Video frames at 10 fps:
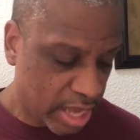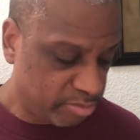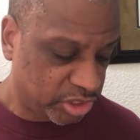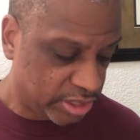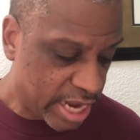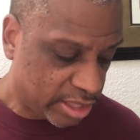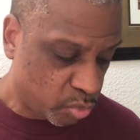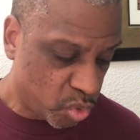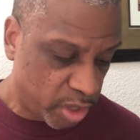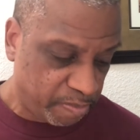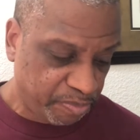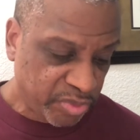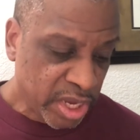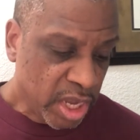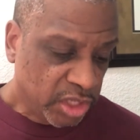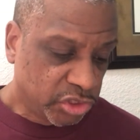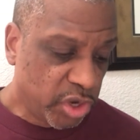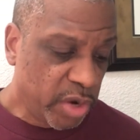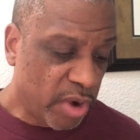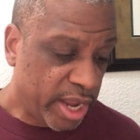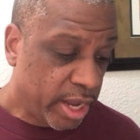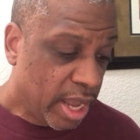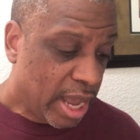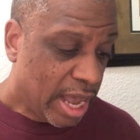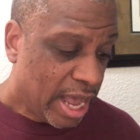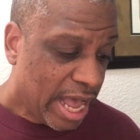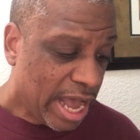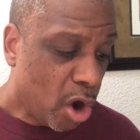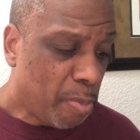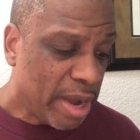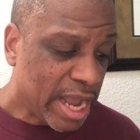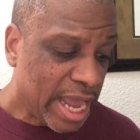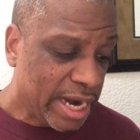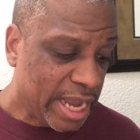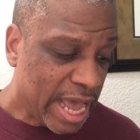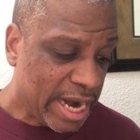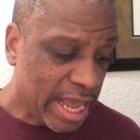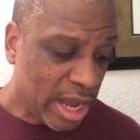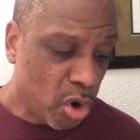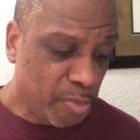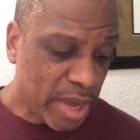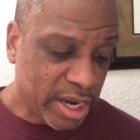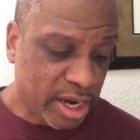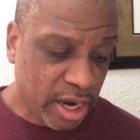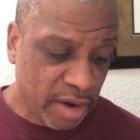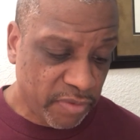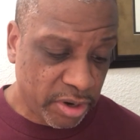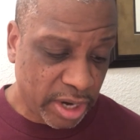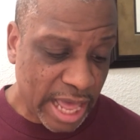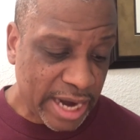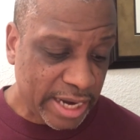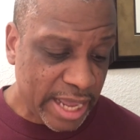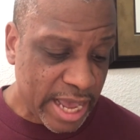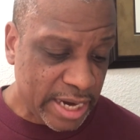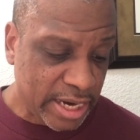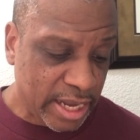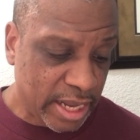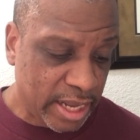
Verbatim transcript: I'm just not the one. So anyway, I hope I kind of got, I hope I covered a lot of that.